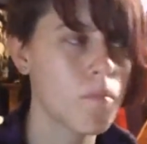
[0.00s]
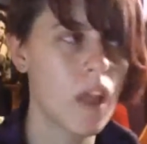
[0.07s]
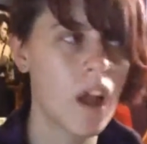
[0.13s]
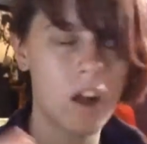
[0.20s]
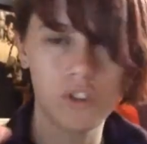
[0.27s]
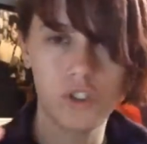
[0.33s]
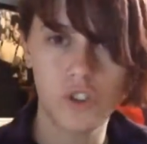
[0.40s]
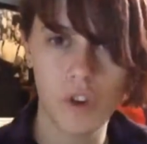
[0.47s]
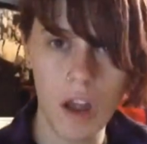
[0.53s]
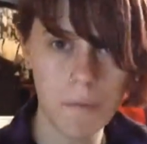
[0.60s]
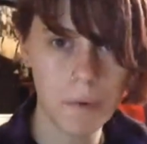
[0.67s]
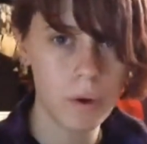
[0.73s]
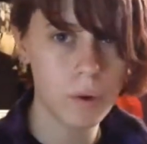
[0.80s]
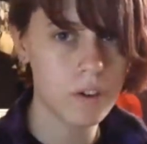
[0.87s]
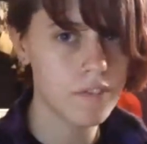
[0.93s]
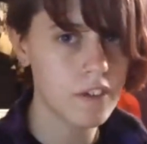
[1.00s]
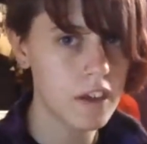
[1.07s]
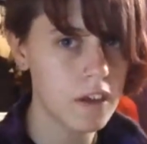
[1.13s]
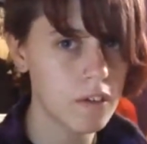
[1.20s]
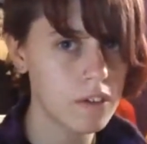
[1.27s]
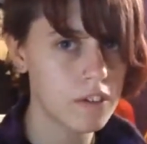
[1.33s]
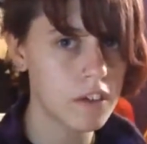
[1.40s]
I'll try and record a
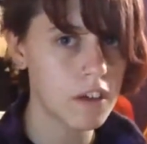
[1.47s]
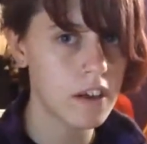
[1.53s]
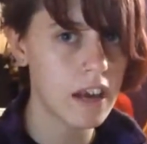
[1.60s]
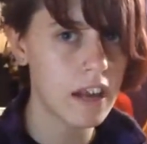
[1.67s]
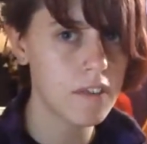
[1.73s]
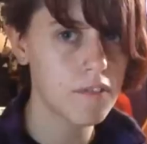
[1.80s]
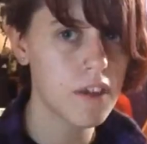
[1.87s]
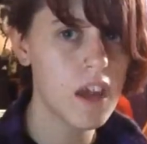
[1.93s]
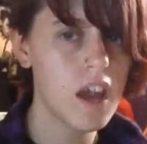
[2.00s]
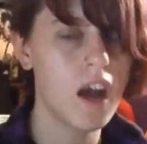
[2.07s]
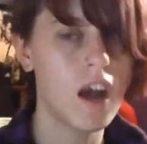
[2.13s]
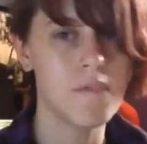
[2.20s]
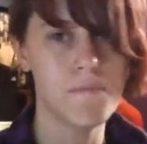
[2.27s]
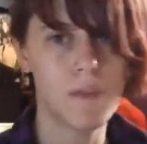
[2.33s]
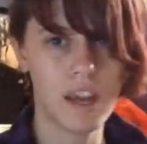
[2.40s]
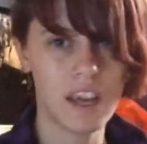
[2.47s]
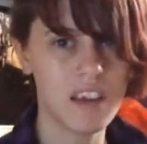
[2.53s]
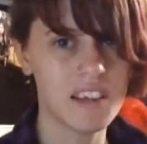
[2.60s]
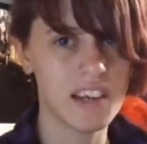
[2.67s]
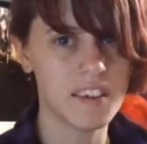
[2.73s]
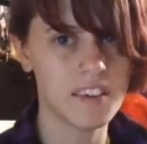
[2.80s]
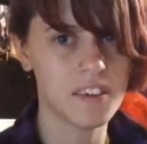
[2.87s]
video on study leave. I might get a
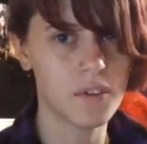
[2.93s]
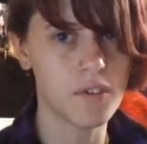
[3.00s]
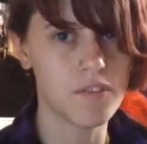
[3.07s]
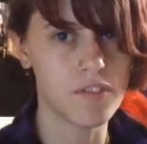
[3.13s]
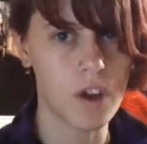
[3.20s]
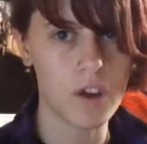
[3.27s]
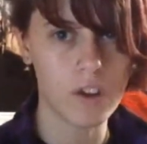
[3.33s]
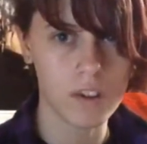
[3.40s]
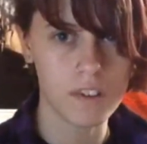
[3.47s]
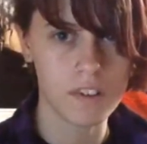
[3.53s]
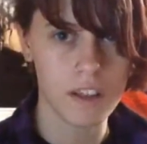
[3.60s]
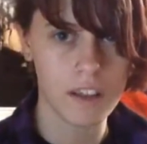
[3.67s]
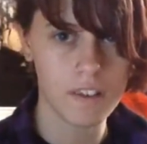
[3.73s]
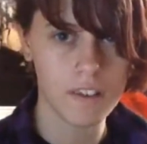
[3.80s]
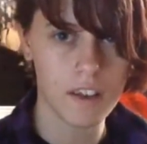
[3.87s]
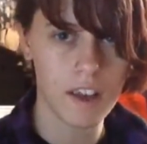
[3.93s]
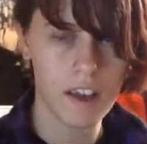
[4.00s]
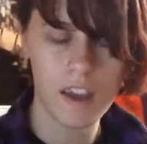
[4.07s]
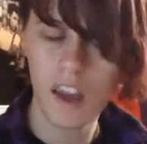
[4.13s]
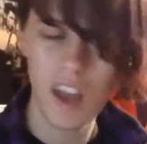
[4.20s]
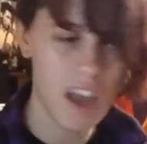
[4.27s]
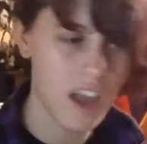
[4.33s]
chance to do a vlog on Saturday.
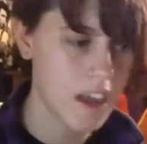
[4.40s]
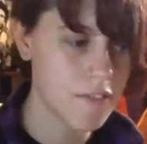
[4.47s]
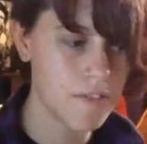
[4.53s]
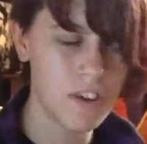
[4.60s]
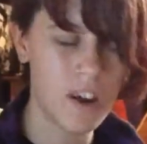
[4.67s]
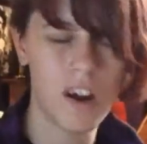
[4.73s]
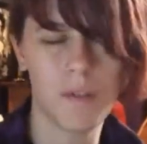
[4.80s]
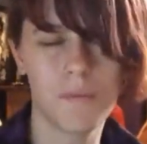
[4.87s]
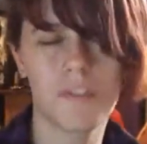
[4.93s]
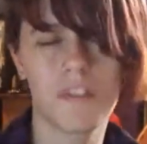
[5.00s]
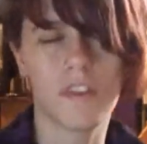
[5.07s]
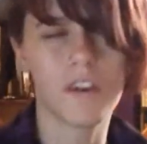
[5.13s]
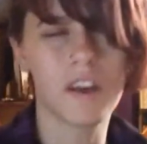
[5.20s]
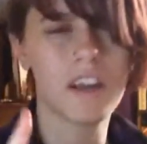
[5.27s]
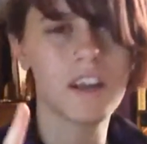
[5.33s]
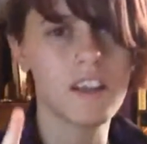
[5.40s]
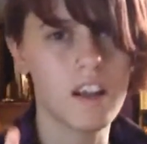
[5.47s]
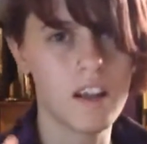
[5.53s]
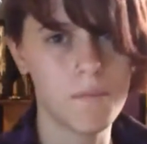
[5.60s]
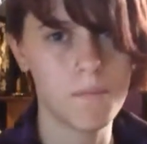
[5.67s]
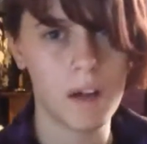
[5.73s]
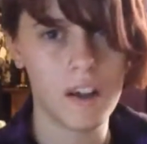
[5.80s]
If not, I'm sorry.
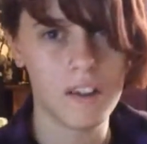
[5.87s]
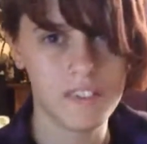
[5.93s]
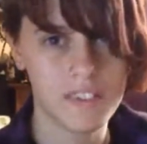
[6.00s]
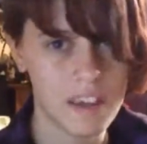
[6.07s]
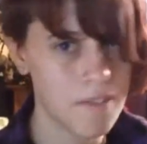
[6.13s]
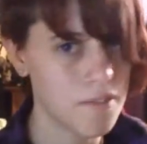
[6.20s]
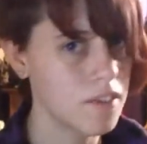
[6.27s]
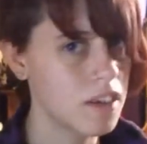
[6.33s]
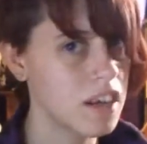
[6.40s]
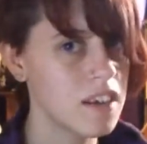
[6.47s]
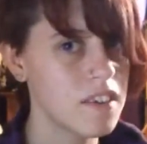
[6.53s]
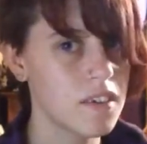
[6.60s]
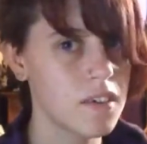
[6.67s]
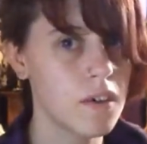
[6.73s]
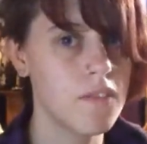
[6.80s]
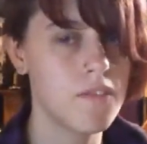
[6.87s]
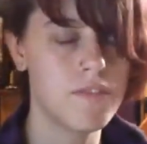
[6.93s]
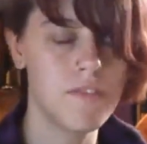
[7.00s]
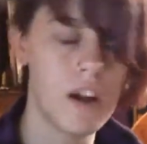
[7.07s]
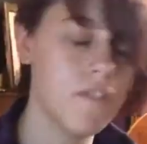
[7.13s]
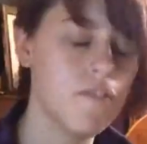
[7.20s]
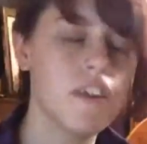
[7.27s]
I'll definitely do
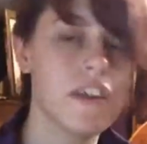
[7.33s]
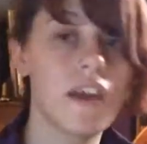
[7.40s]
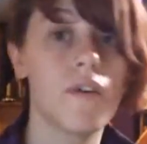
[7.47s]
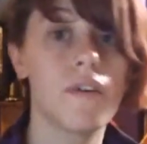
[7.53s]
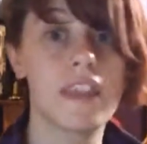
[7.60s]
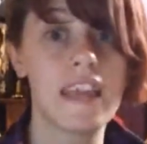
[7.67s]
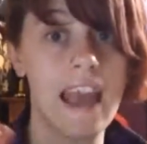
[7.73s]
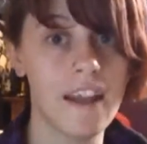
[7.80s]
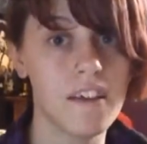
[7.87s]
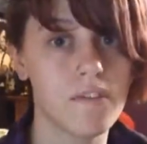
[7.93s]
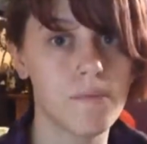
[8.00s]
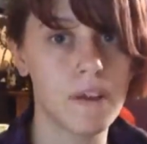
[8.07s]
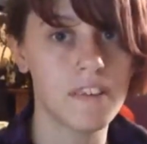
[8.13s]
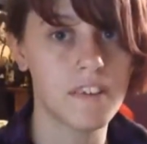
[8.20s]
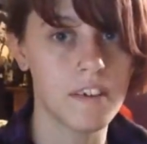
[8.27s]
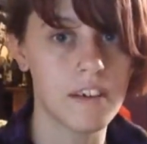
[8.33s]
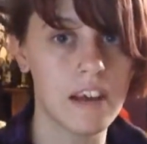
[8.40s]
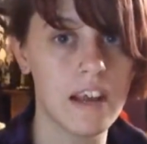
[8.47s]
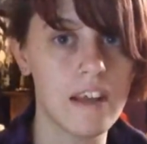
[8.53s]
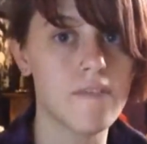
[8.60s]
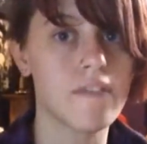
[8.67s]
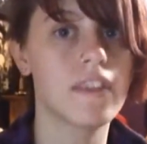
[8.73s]
a video at the end of my study
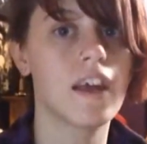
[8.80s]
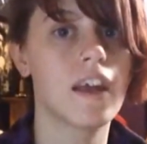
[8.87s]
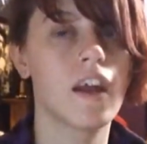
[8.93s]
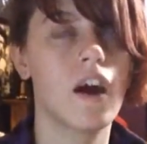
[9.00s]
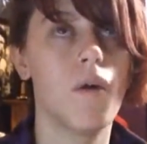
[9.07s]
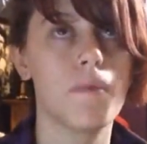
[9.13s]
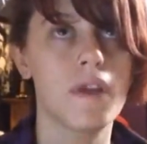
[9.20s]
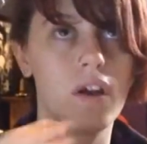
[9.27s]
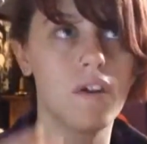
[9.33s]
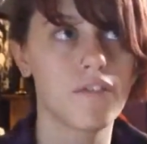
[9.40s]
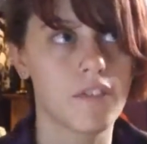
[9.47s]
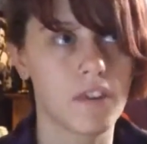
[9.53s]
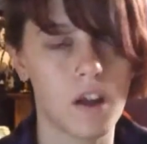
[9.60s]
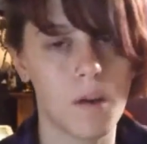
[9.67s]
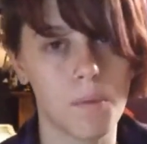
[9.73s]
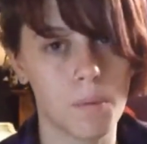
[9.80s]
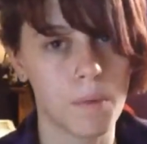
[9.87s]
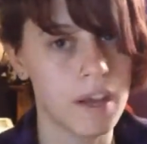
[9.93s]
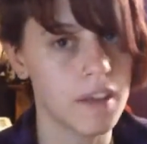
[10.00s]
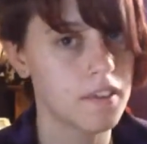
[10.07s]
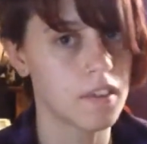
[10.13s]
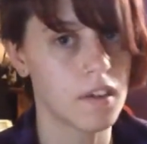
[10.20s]
leave and then I'll be off for a couple of
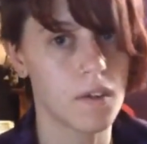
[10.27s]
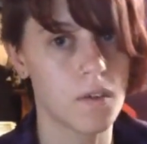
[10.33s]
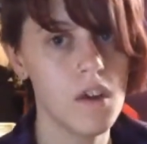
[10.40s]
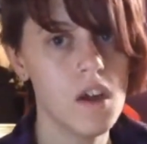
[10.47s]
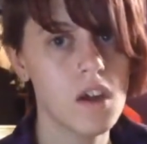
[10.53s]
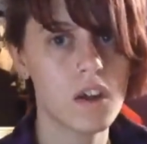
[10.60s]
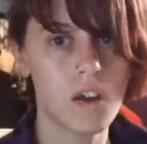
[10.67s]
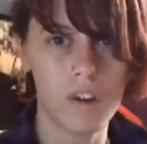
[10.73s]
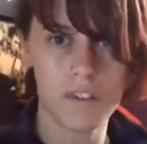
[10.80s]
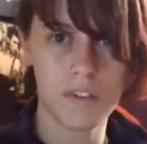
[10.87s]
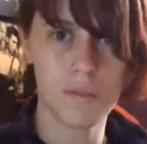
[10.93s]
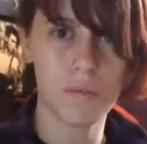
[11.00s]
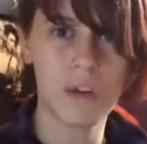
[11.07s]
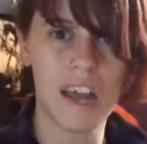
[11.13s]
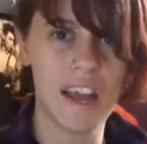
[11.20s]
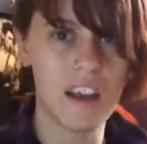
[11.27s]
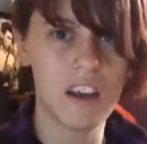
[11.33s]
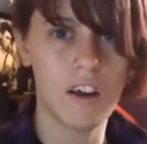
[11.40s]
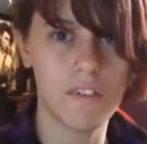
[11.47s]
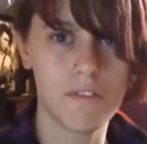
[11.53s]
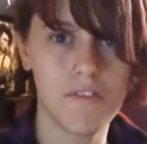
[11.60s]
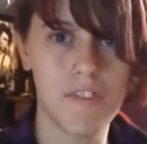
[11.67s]
weeks. So content will get a
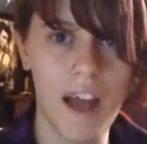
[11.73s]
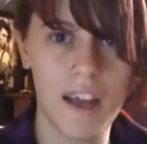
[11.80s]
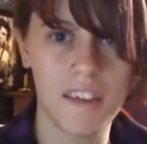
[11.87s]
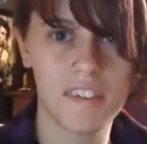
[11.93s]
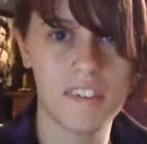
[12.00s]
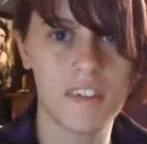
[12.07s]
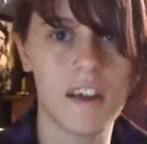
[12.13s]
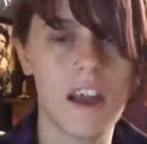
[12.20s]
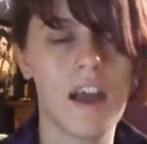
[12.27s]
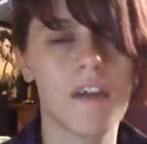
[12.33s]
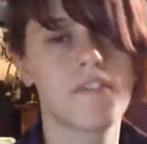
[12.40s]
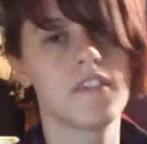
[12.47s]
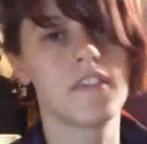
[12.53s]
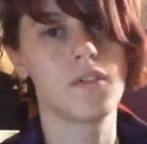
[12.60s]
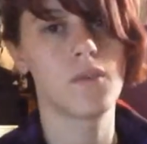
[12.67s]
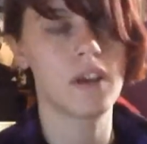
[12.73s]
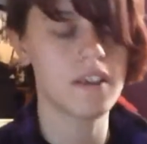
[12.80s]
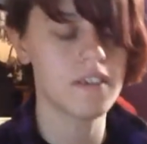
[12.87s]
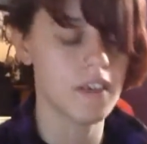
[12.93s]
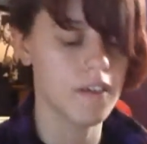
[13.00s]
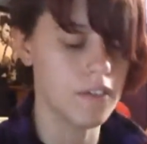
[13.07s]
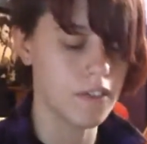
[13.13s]
lot faster after the
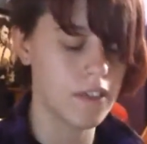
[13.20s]
27th.